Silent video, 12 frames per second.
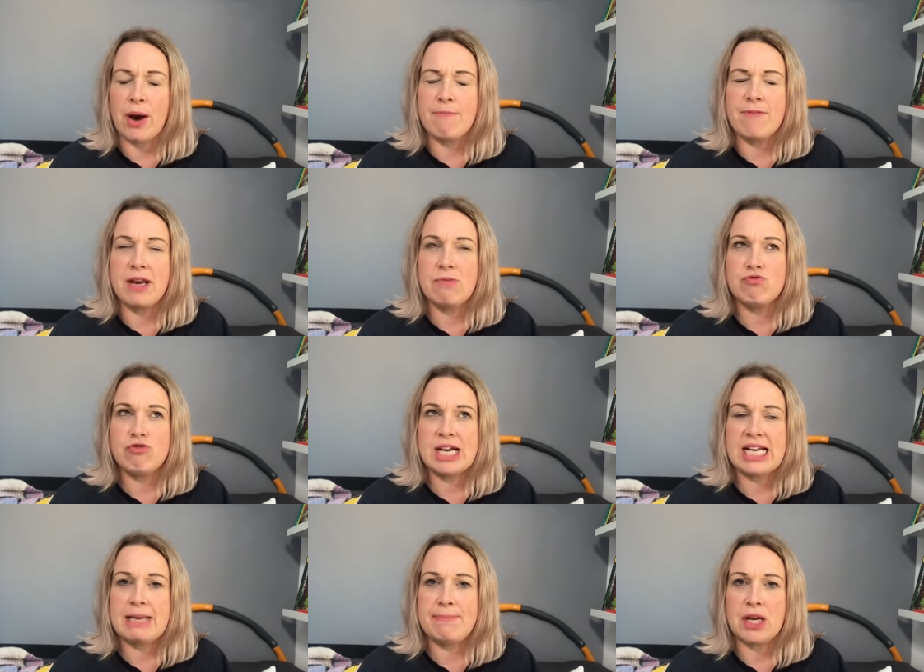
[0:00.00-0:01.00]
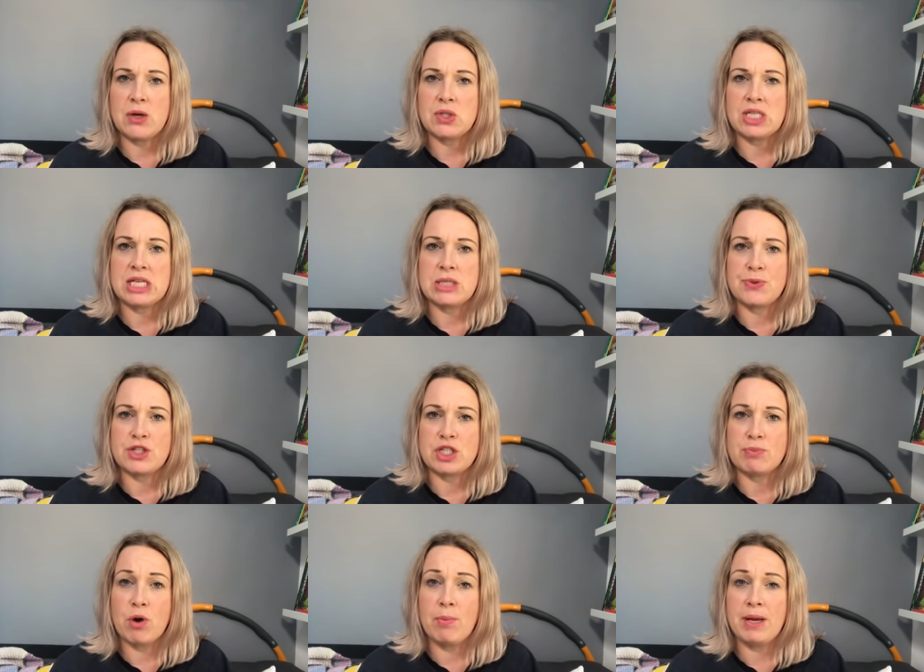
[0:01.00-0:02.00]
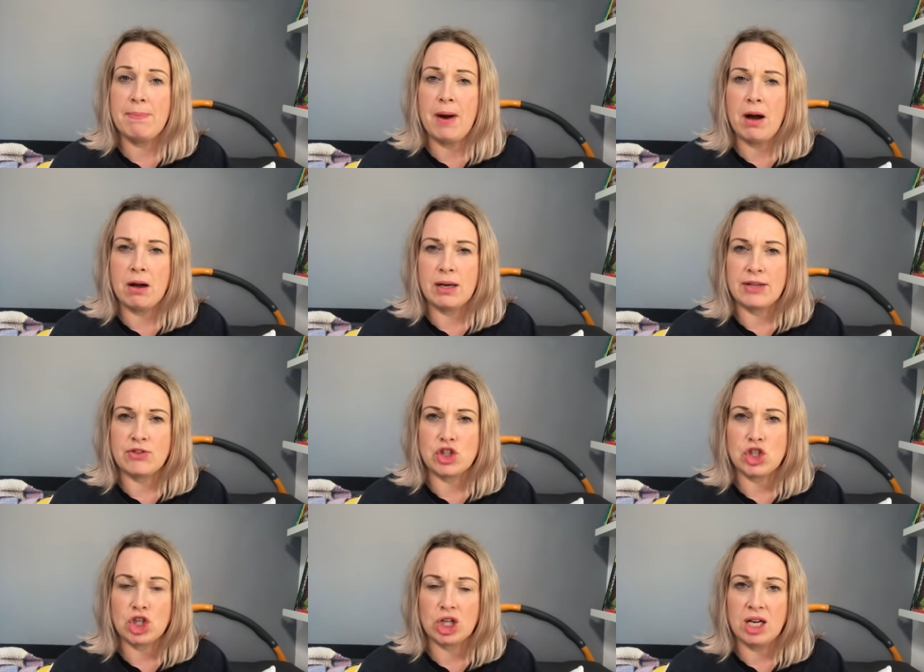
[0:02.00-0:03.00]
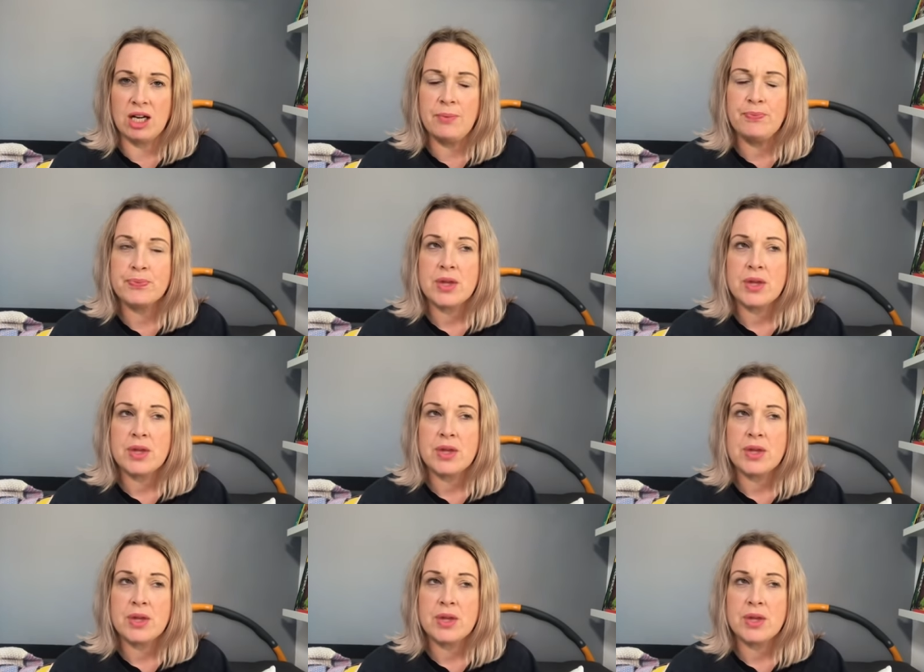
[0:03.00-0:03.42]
I'm feeling really bloated, which is probably partly the sugar.